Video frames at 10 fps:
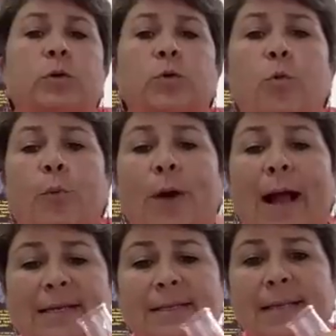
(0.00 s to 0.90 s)
we will
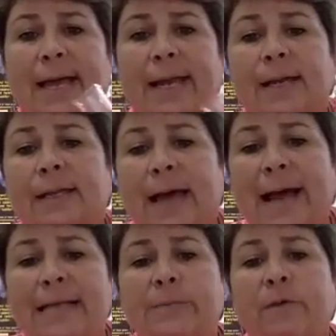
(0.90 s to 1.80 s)
practice that in
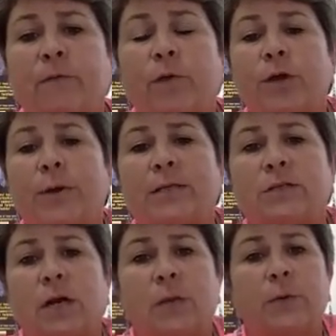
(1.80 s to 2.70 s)
class before you get
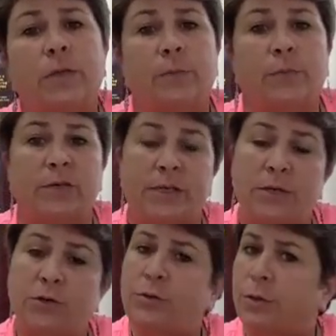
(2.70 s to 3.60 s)
started with the
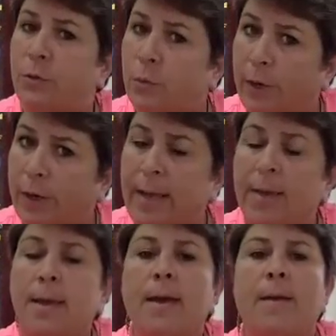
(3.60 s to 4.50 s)
procedure, so don't worry.
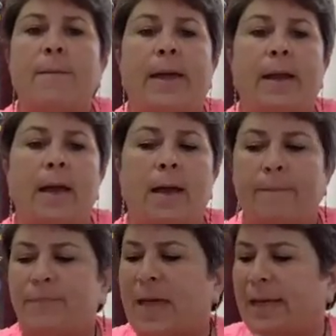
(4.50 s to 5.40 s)
But
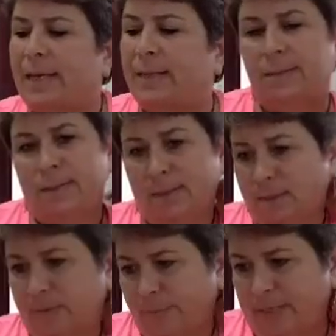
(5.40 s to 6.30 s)
that is the
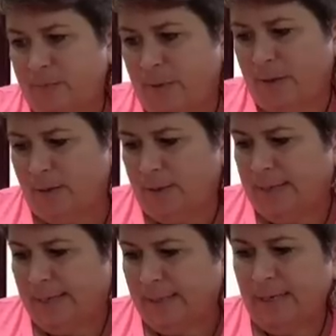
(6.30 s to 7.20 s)
displacement
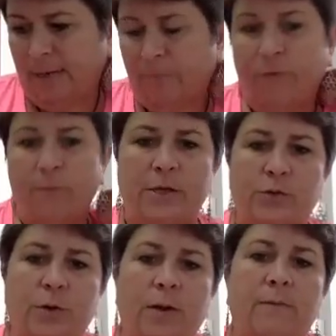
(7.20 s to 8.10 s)
technique for
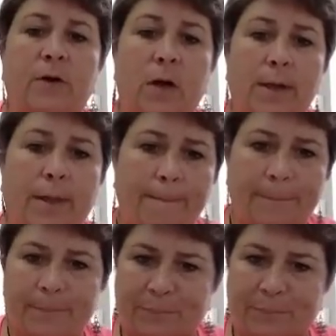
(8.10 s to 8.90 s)
measuring volume.